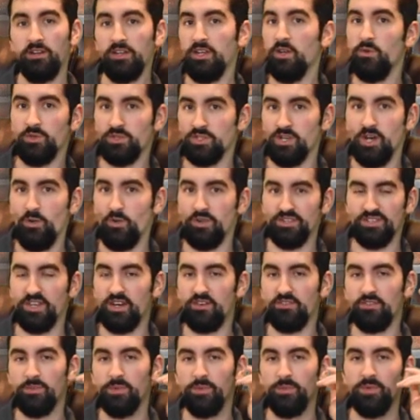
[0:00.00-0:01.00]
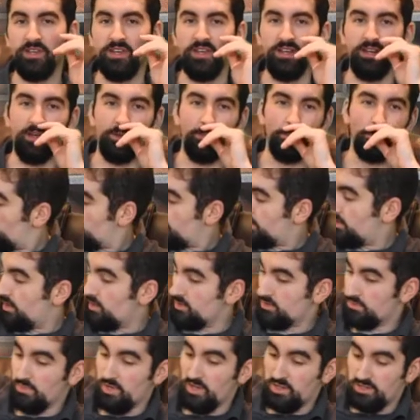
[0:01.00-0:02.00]
He was always there from the beginning. And it
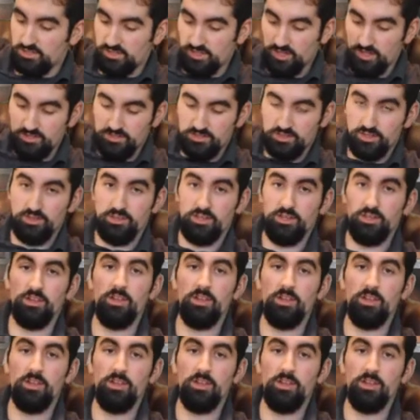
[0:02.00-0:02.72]
does make sense that the